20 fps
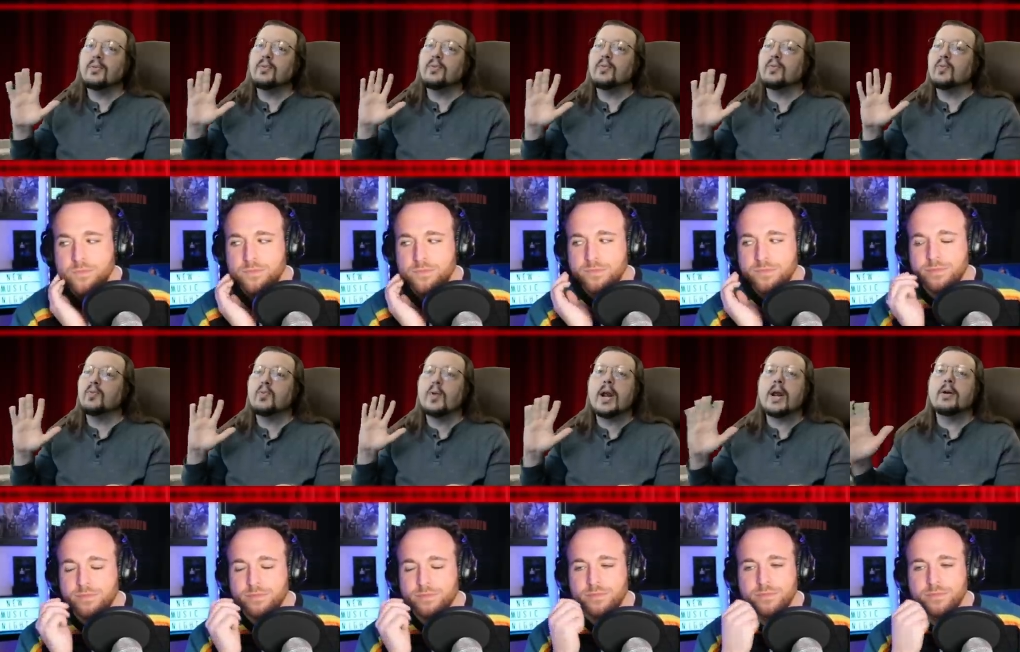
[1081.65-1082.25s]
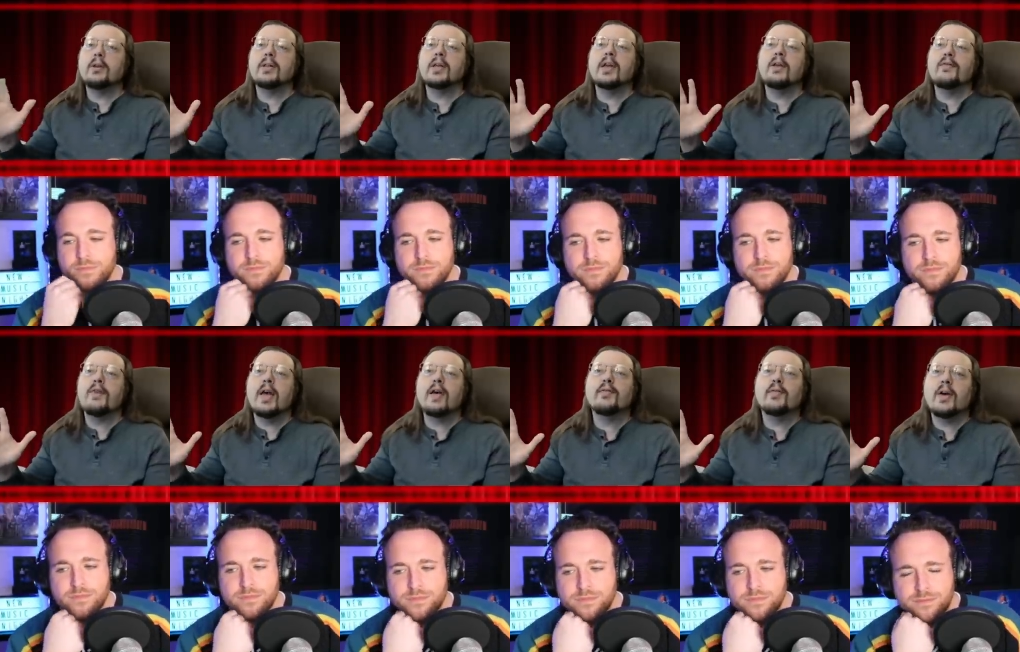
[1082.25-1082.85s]
Speaker 1: rarely, if
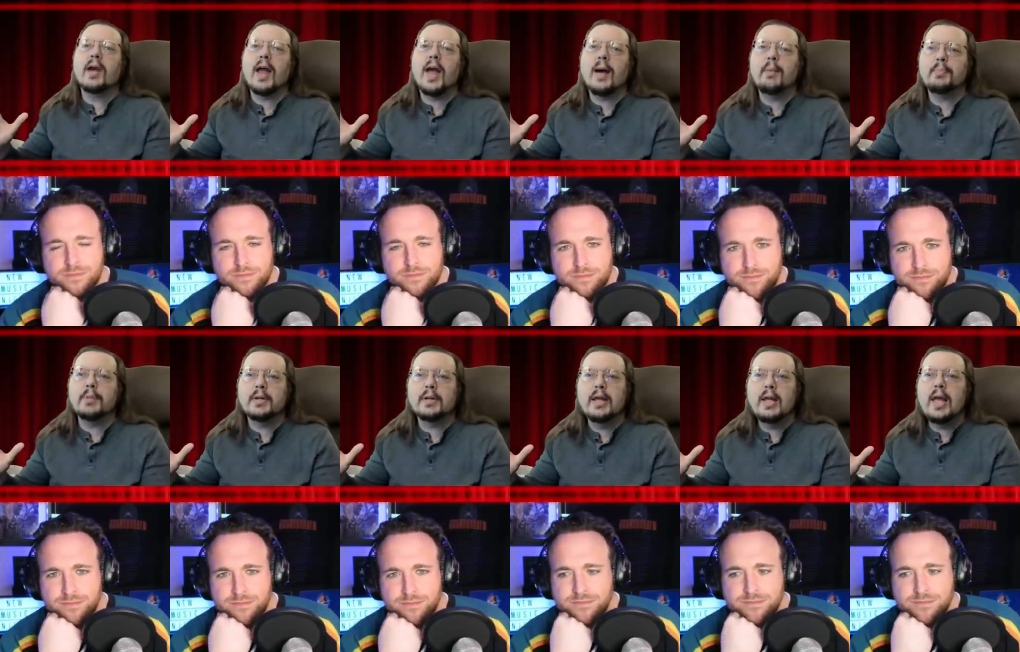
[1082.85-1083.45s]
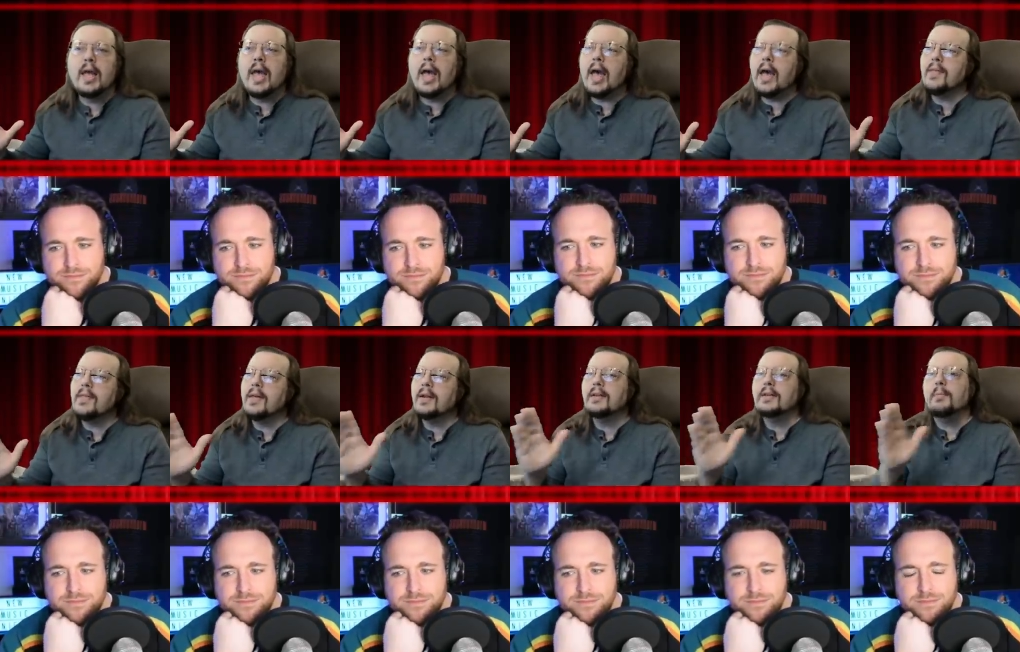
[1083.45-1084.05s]
ever, happened. And
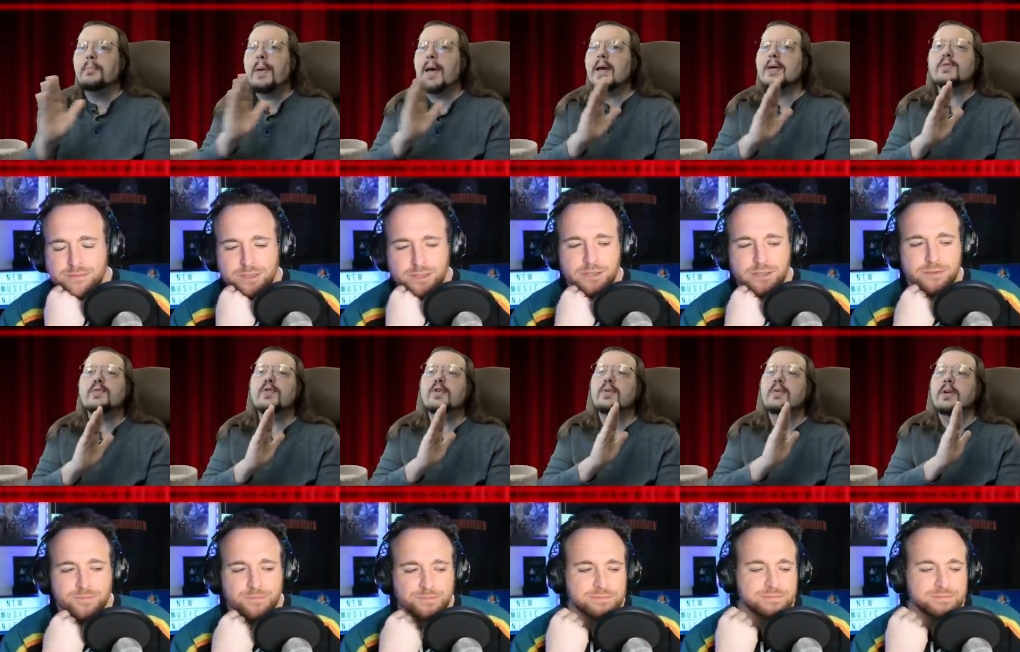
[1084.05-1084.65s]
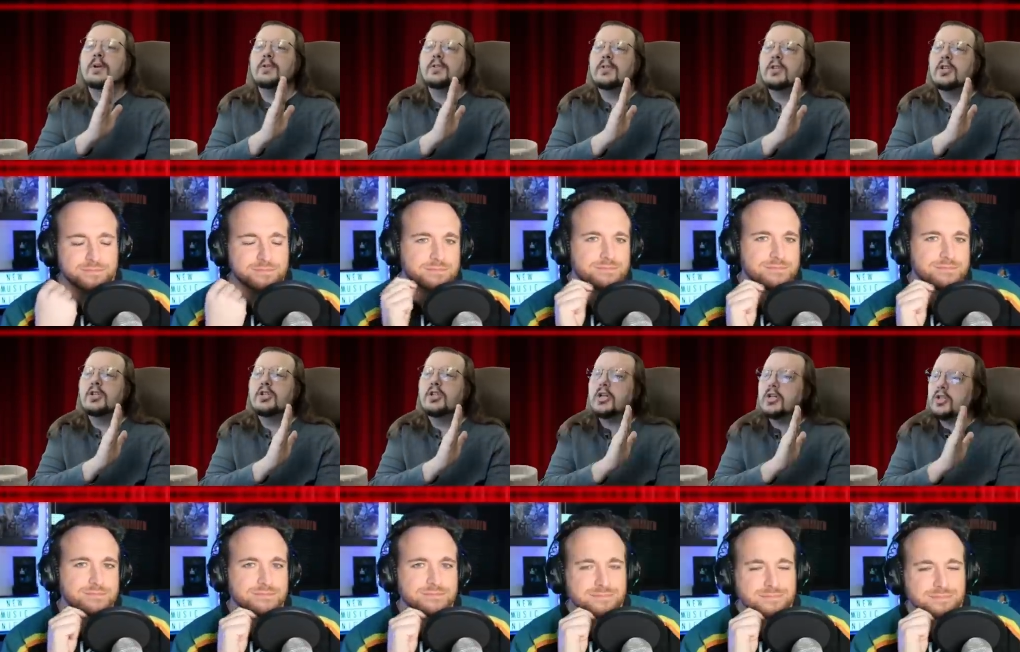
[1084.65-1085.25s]
then in the past yeah. few years, this
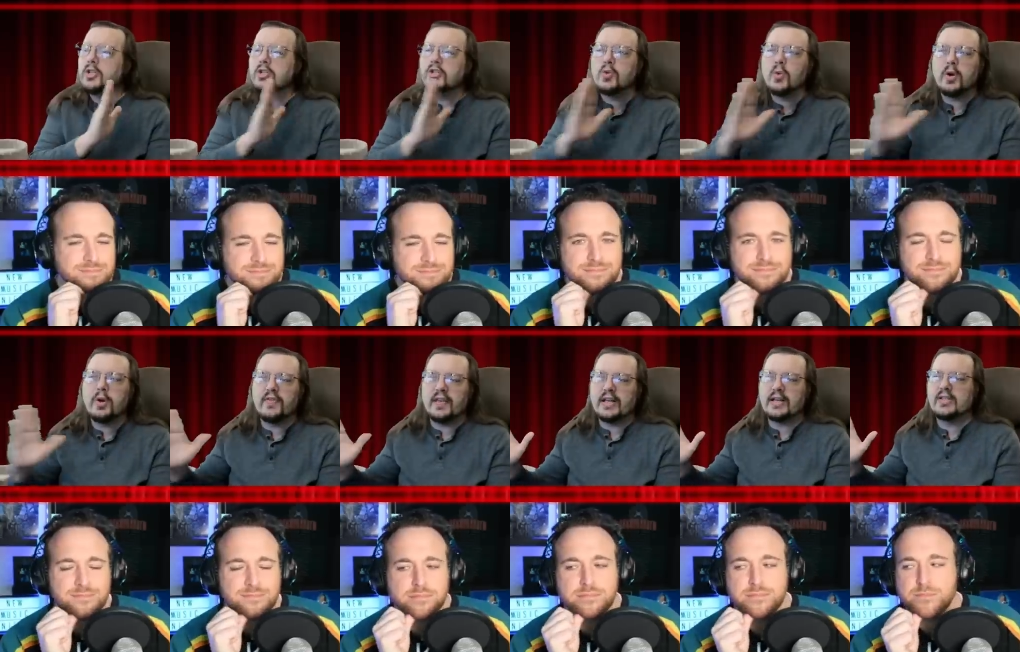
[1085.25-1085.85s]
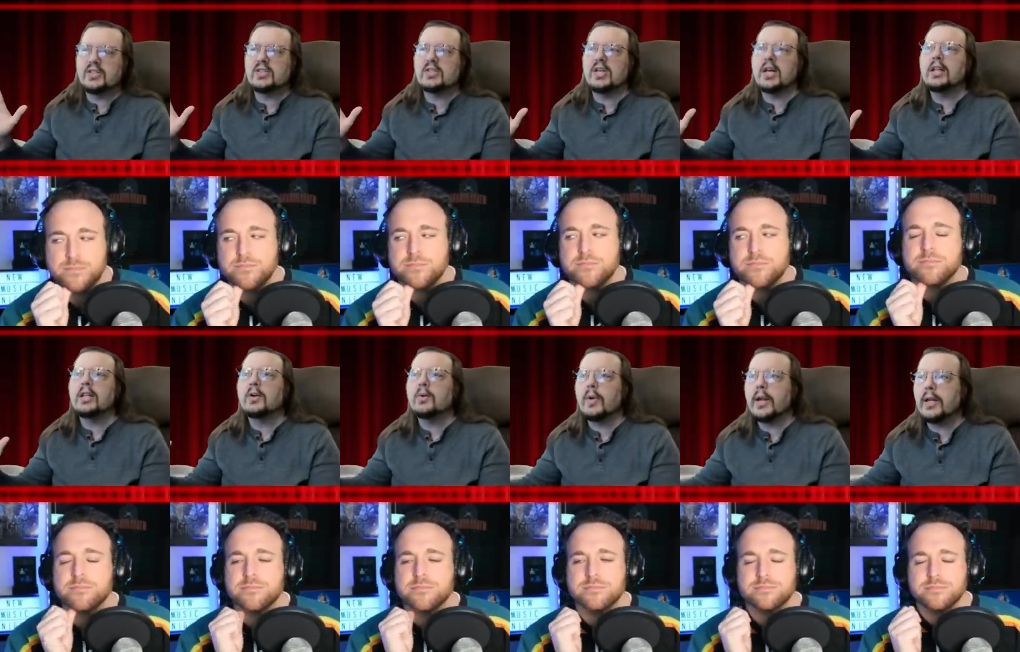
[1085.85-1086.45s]
shit just sort of
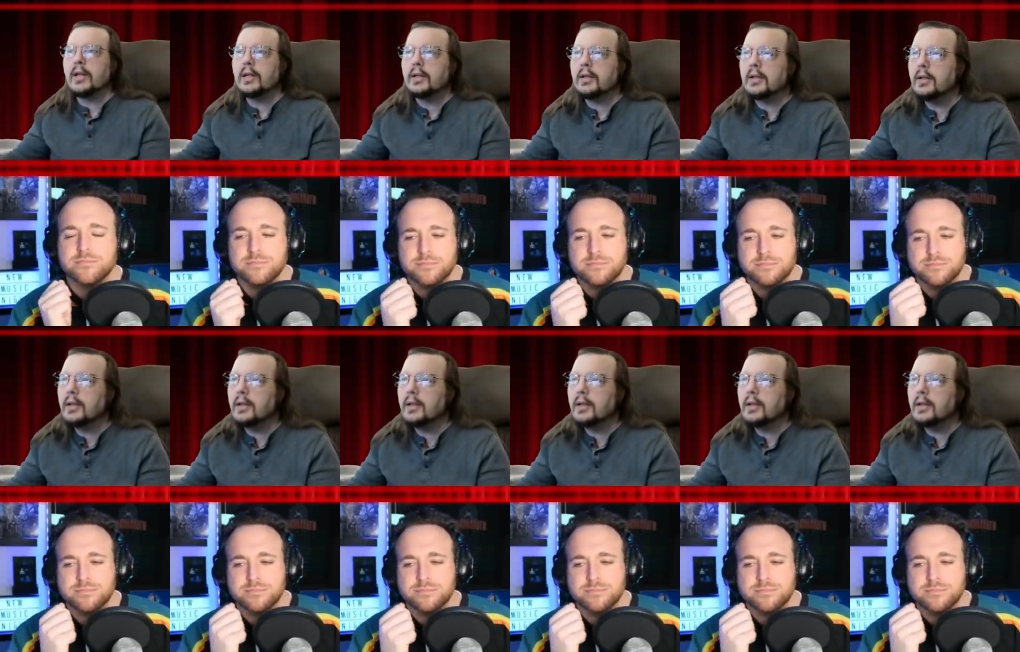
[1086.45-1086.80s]
accelerated.